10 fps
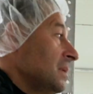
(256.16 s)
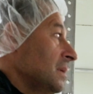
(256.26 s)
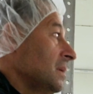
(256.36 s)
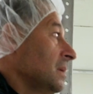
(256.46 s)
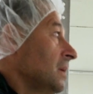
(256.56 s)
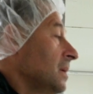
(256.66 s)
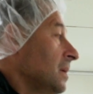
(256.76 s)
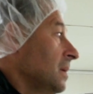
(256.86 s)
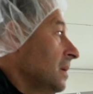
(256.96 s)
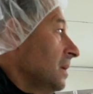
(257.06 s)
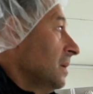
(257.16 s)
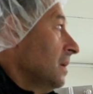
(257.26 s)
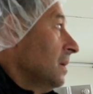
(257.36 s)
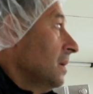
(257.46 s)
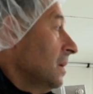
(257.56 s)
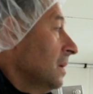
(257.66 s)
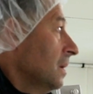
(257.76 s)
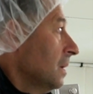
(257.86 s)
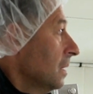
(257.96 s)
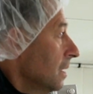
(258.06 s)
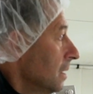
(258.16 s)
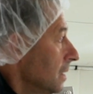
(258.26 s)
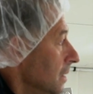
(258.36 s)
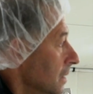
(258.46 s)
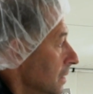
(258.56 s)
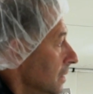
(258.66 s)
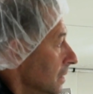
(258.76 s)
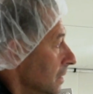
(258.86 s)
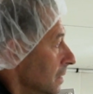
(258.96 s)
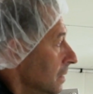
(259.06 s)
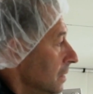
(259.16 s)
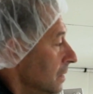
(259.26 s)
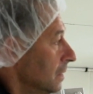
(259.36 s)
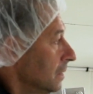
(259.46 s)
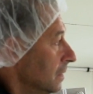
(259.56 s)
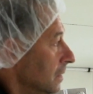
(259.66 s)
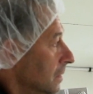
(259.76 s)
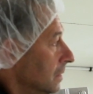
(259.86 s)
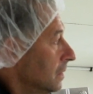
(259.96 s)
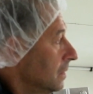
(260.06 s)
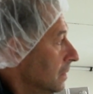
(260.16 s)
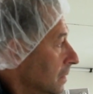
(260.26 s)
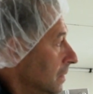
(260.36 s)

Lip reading: [no speech]